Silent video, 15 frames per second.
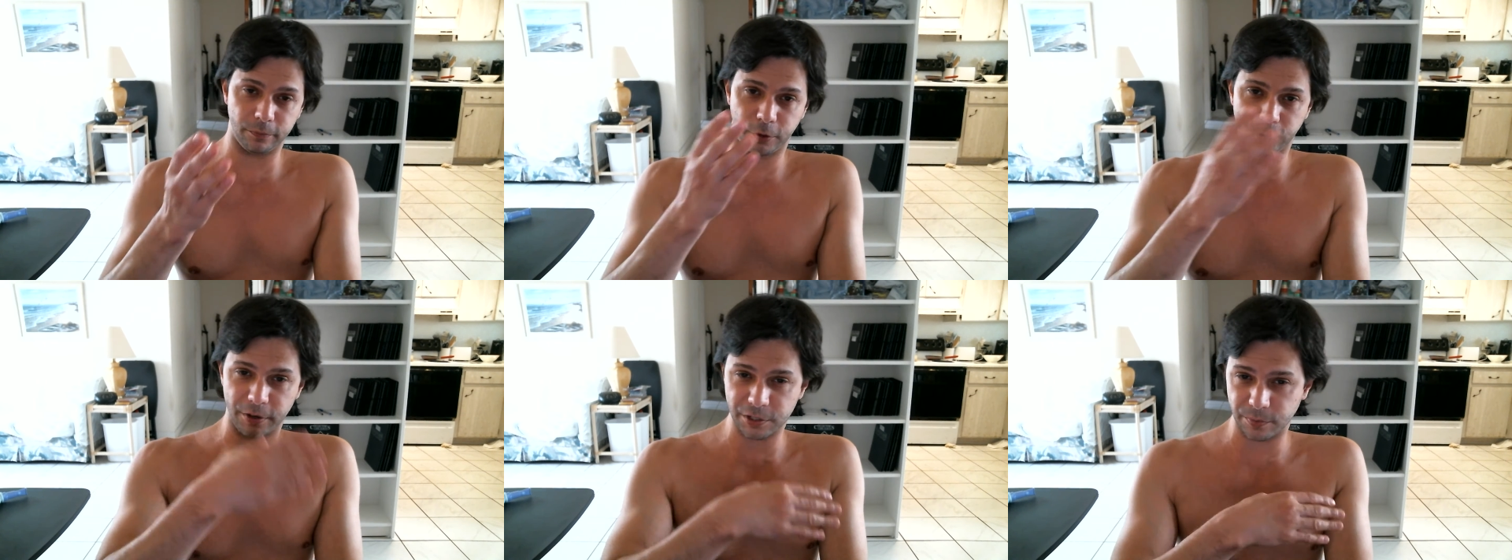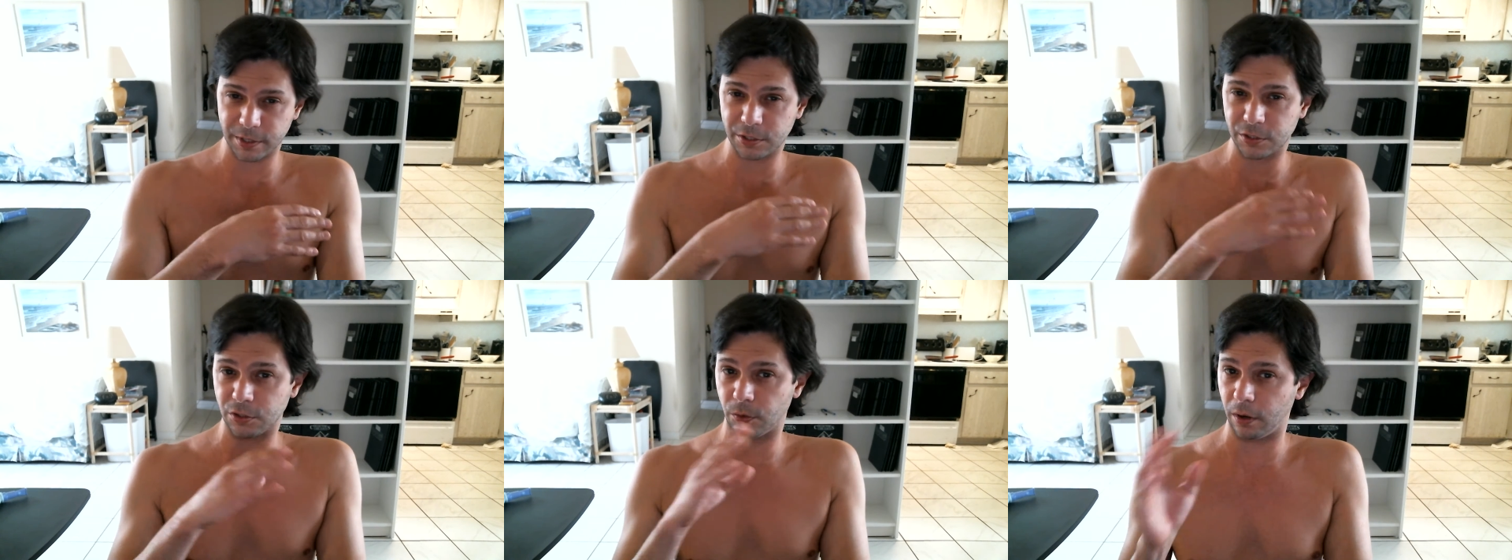
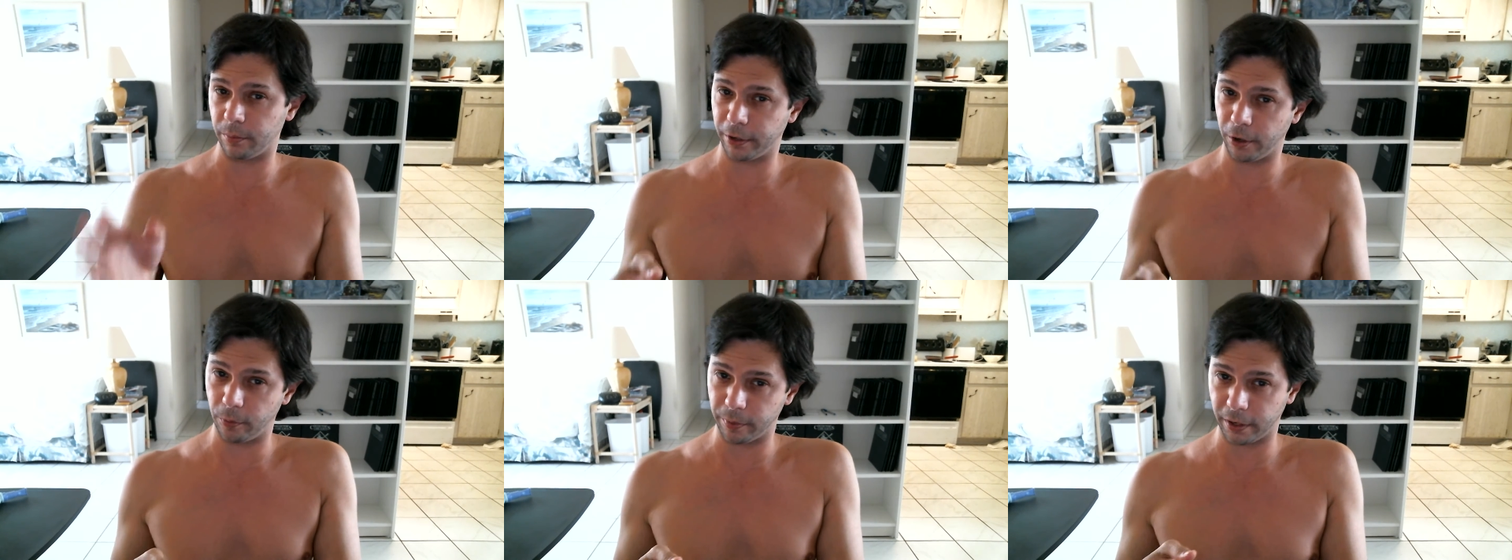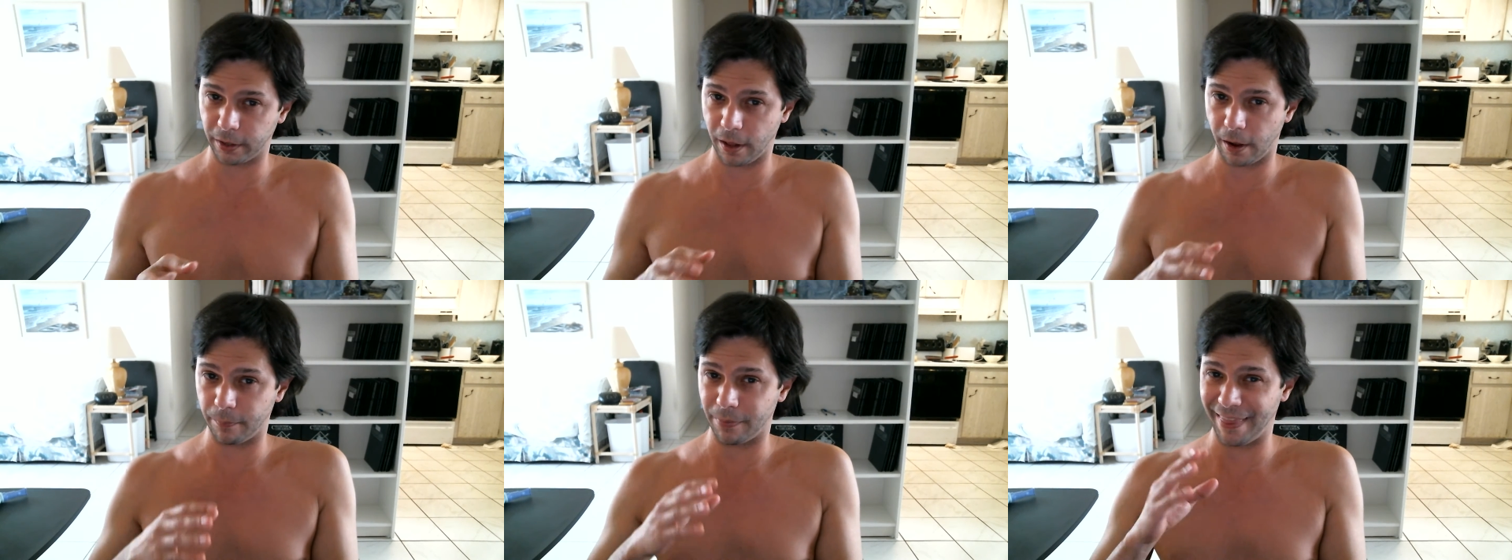Christmas, so I'll be
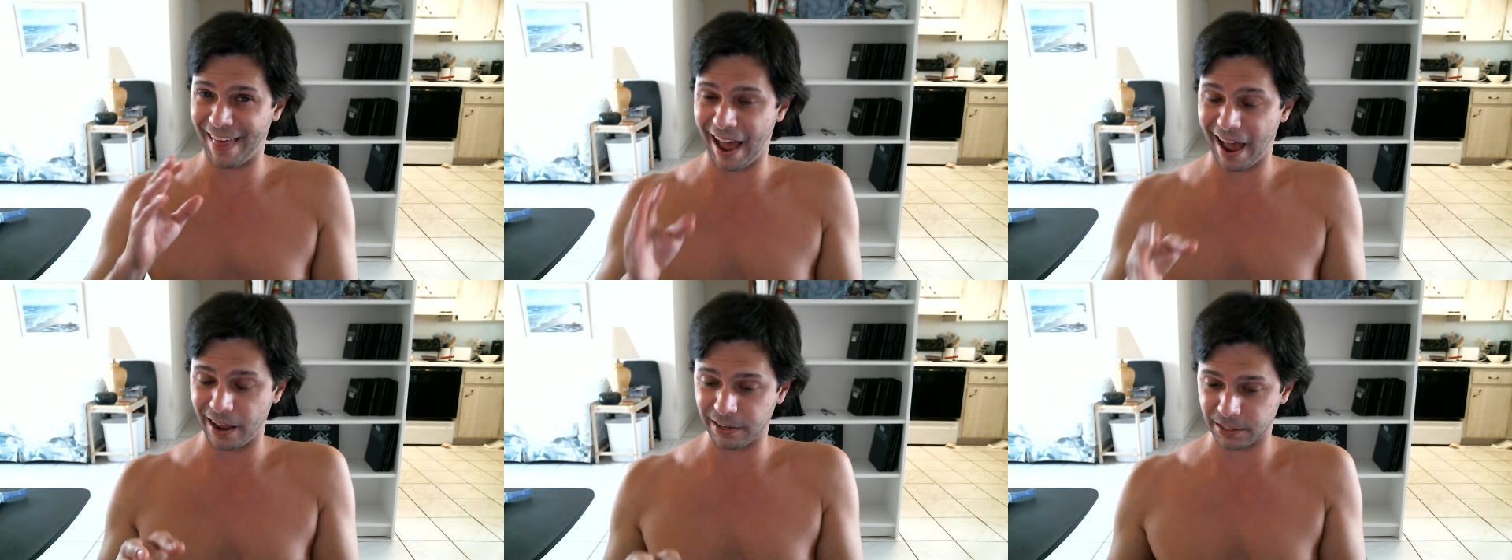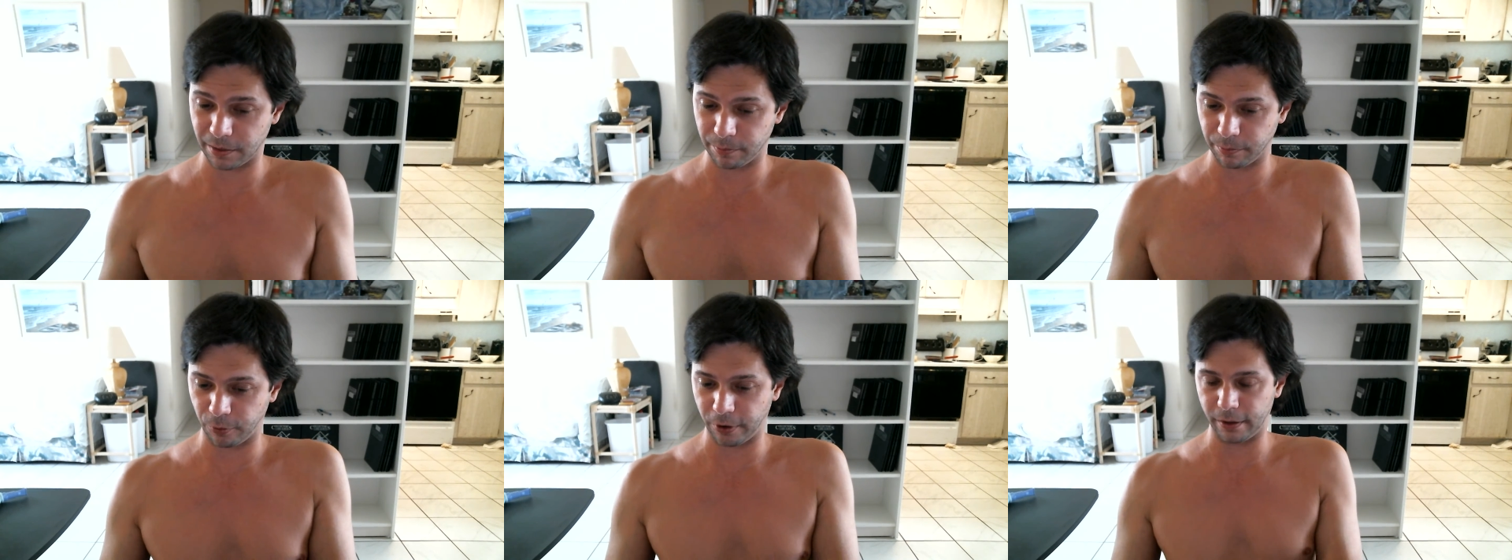opening up that at
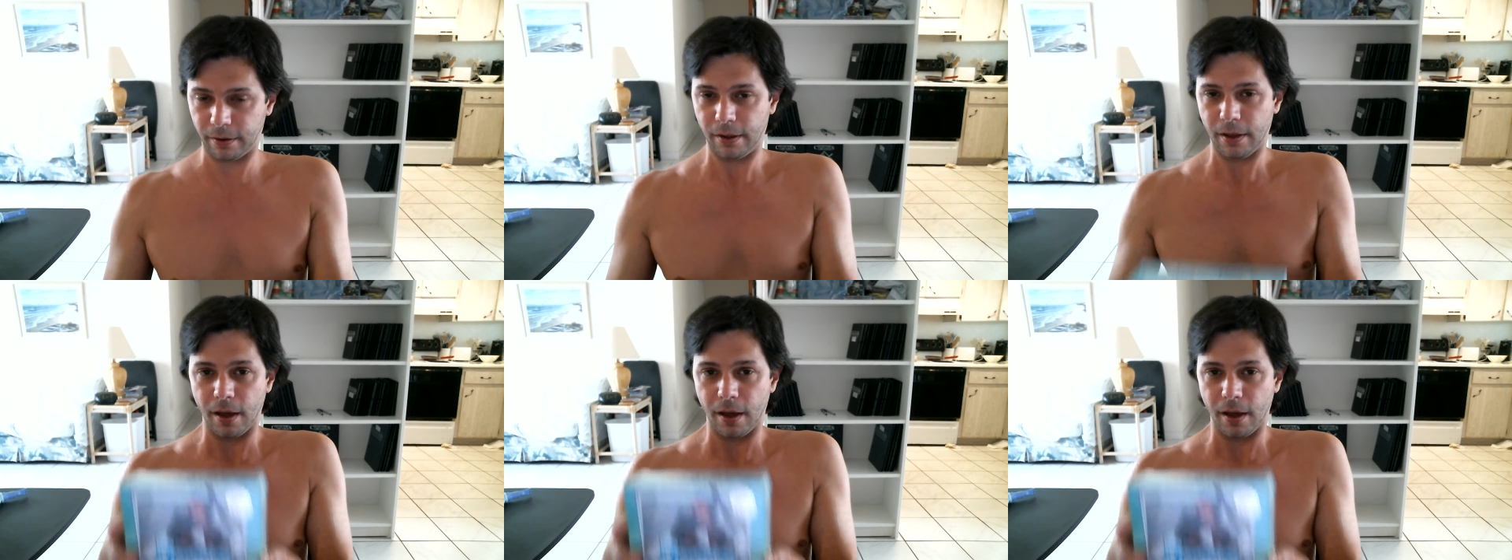some point.